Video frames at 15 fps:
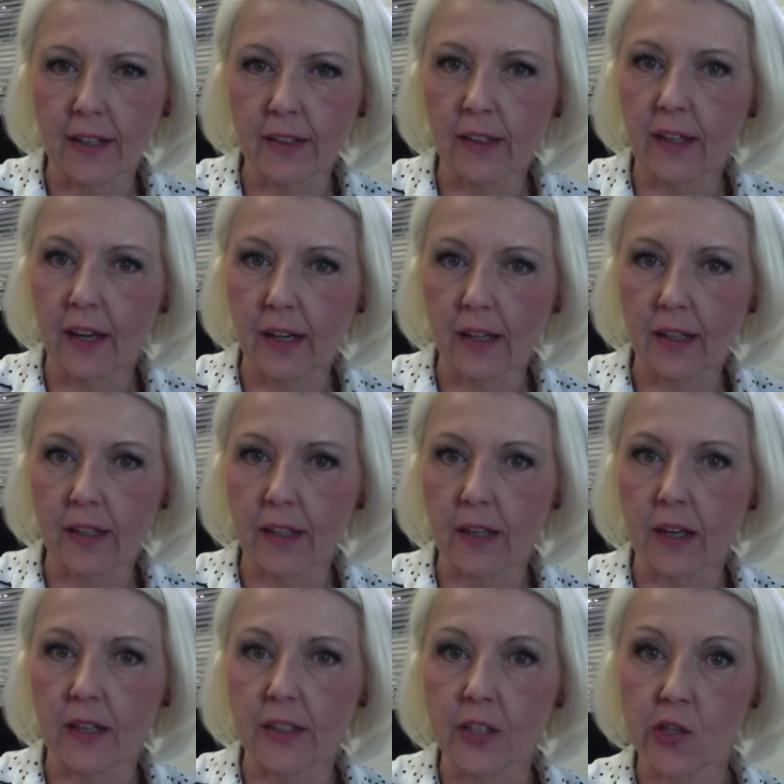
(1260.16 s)
and getting
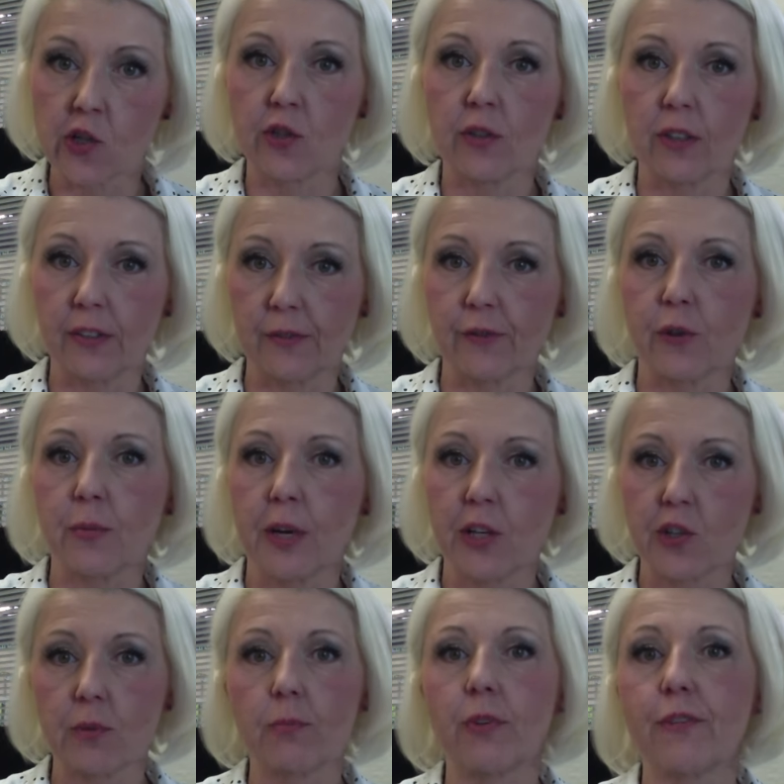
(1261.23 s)
additional
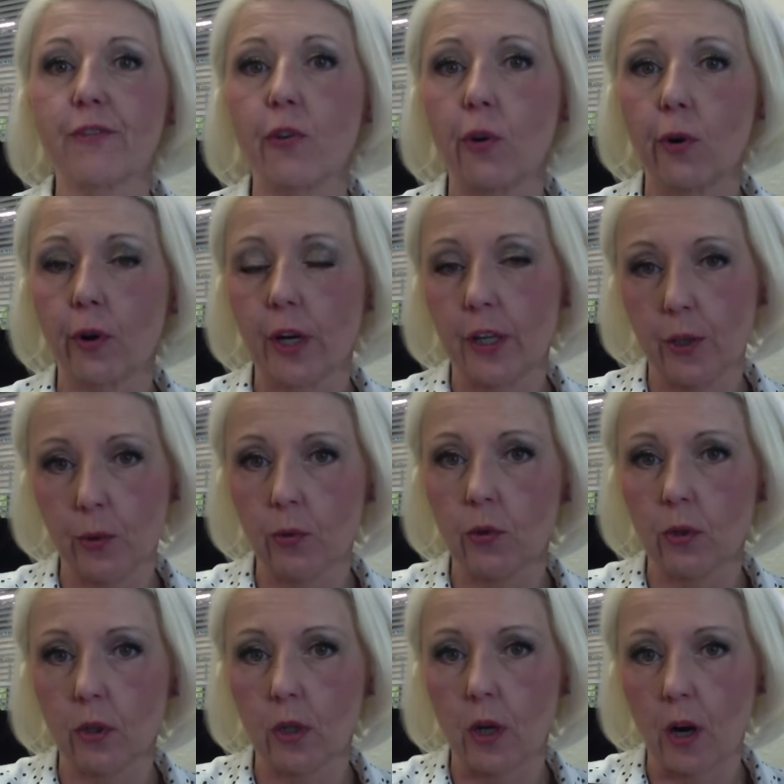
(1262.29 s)
information before you
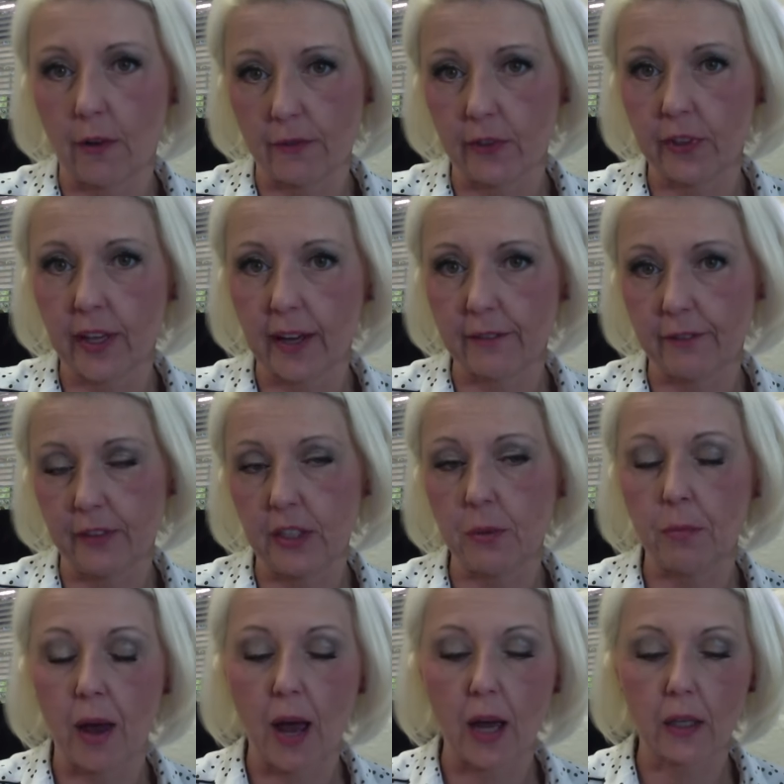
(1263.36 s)
offer that
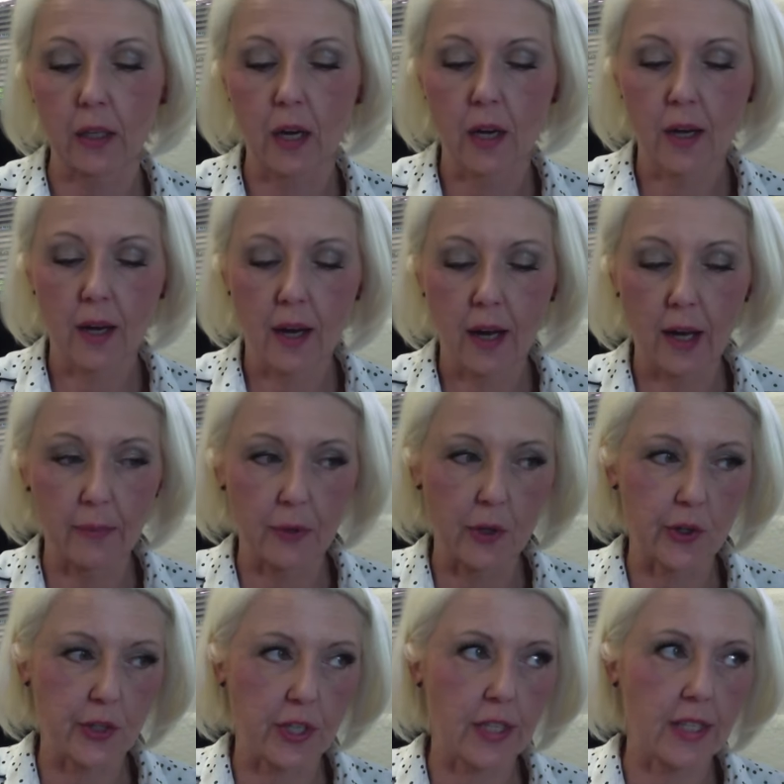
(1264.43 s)
feedback.
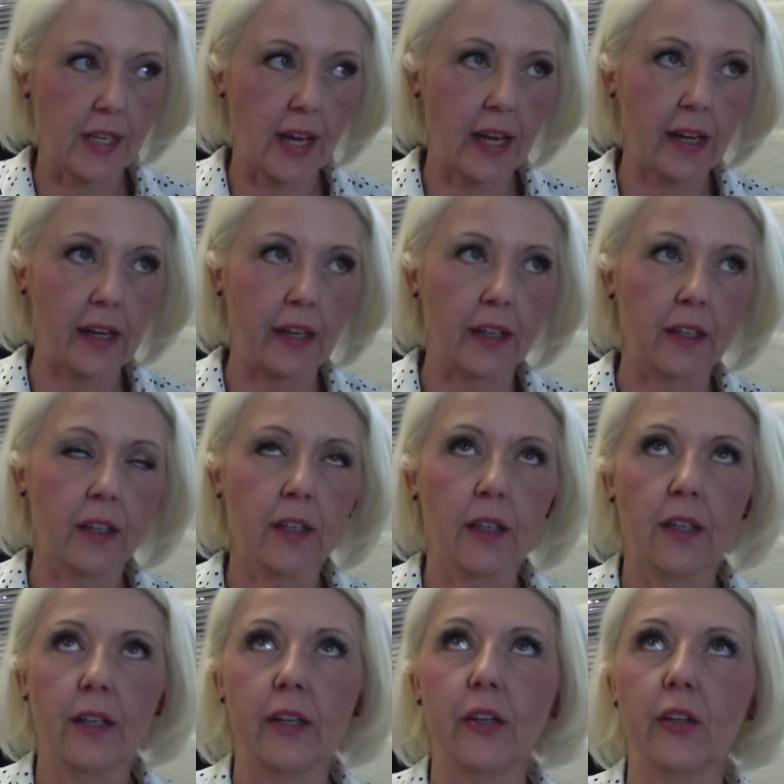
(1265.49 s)
There's a saying,
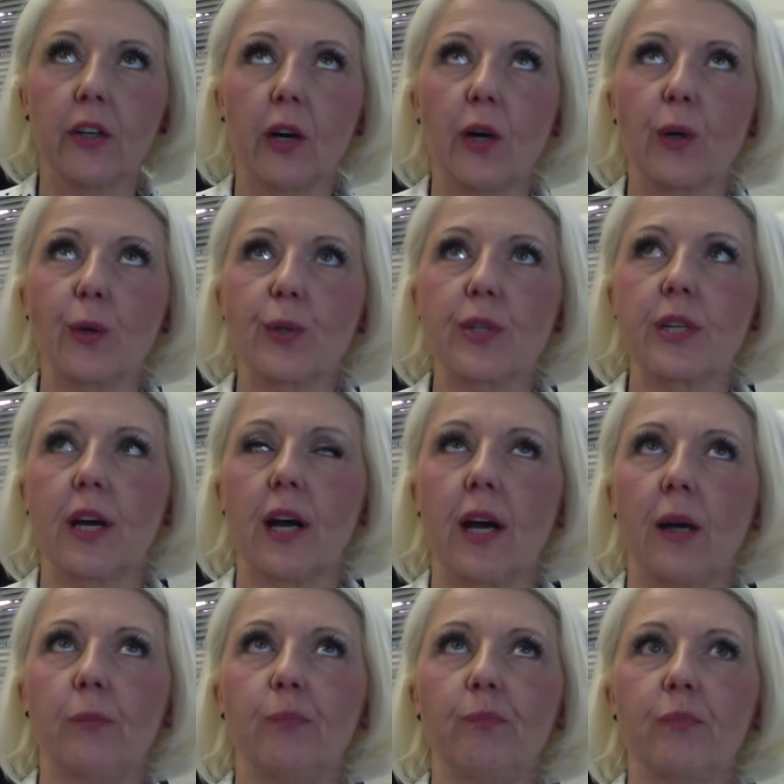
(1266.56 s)
it goes,
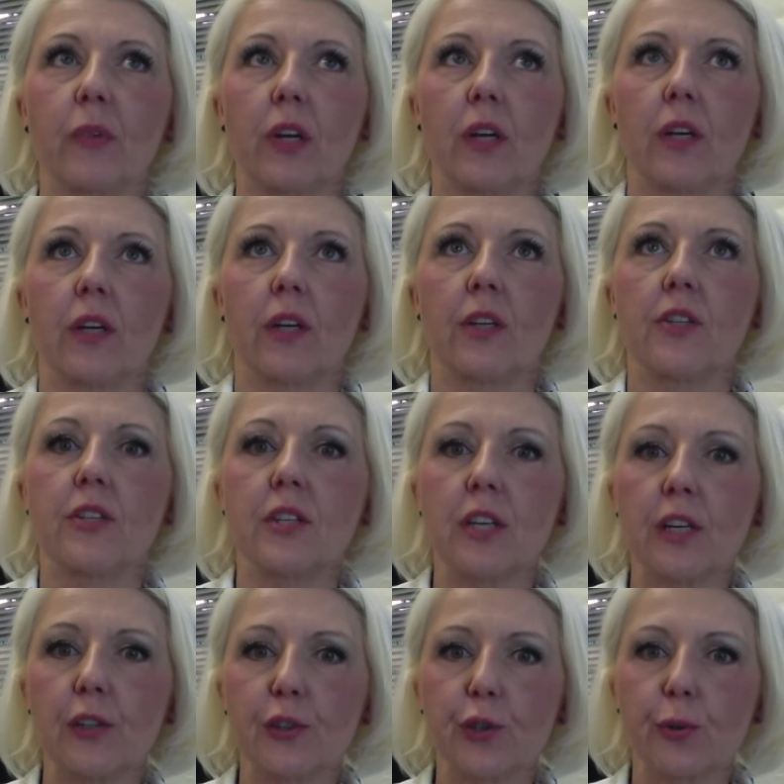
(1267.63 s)

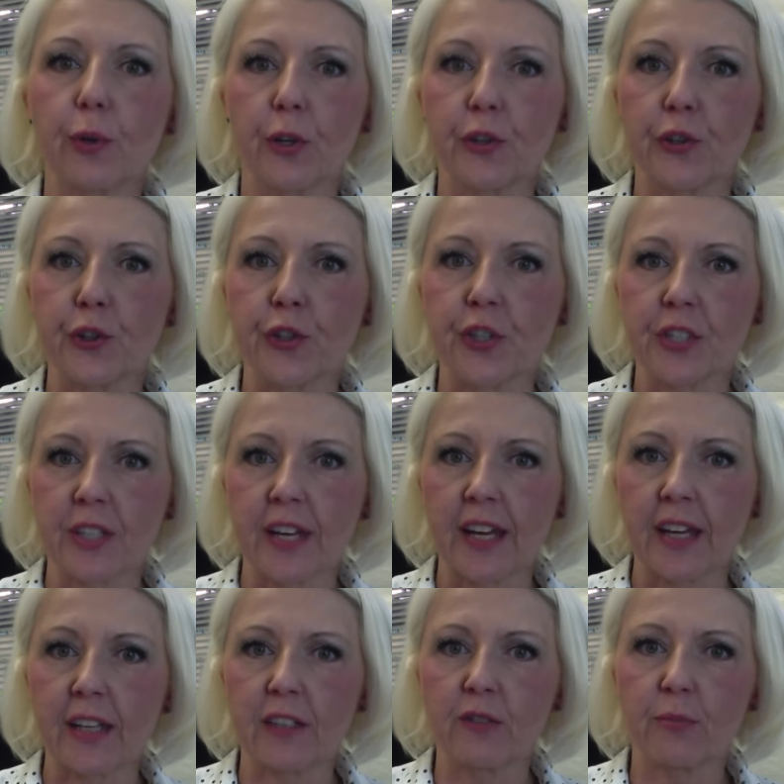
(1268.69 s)
seek to
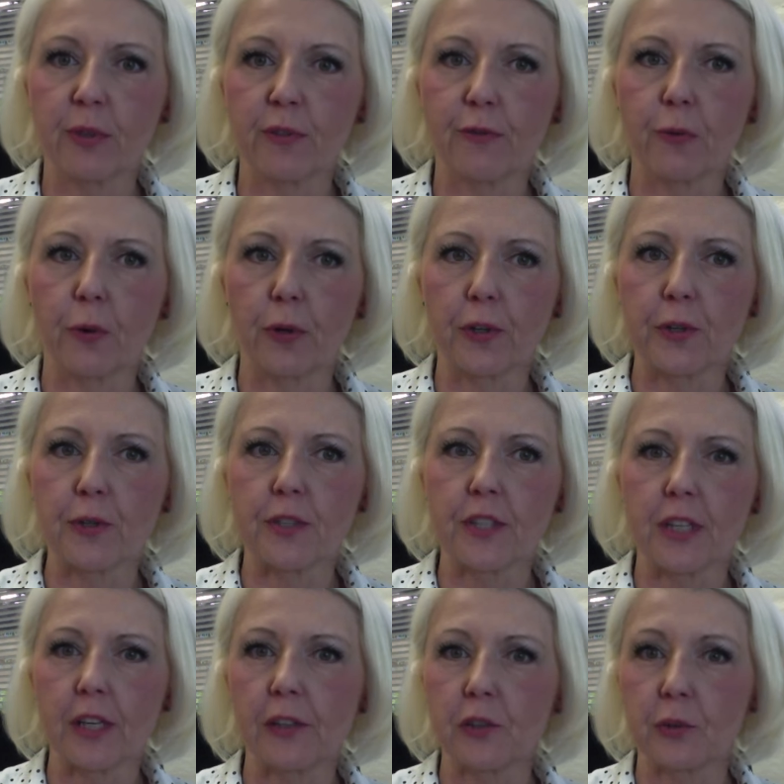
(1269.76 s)
understand before you
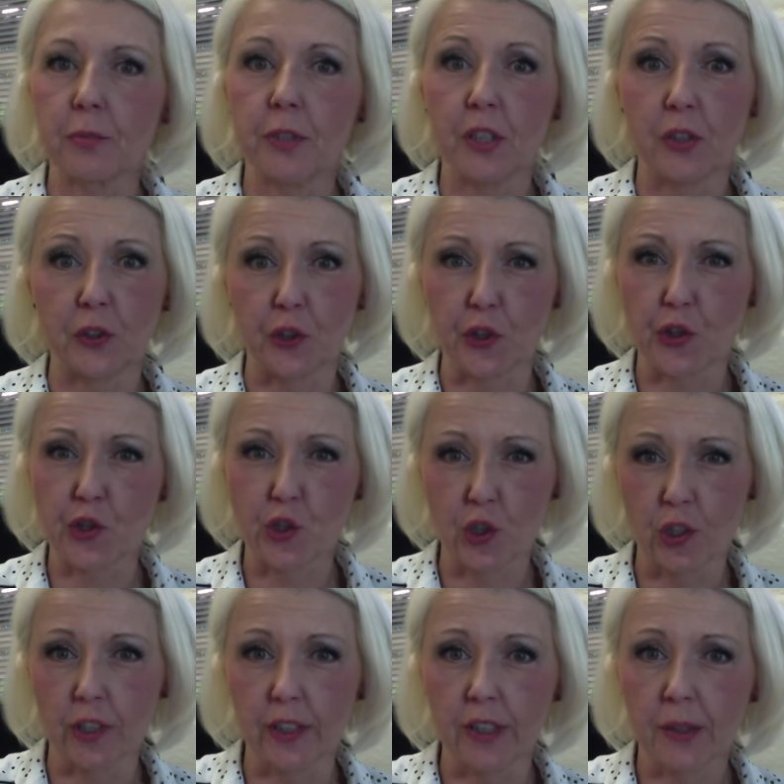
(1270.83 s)
seek to be
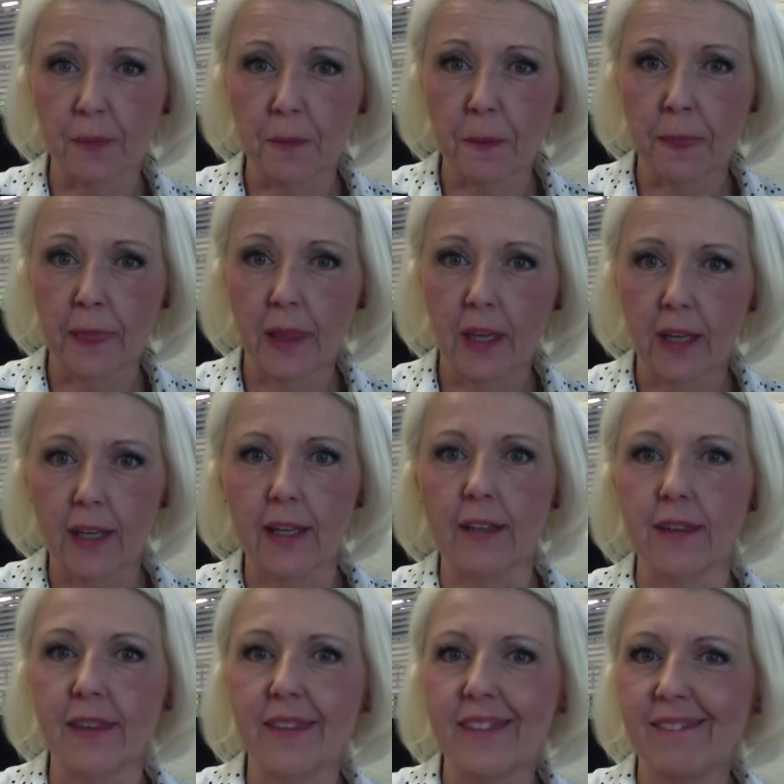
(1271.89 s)
understood. And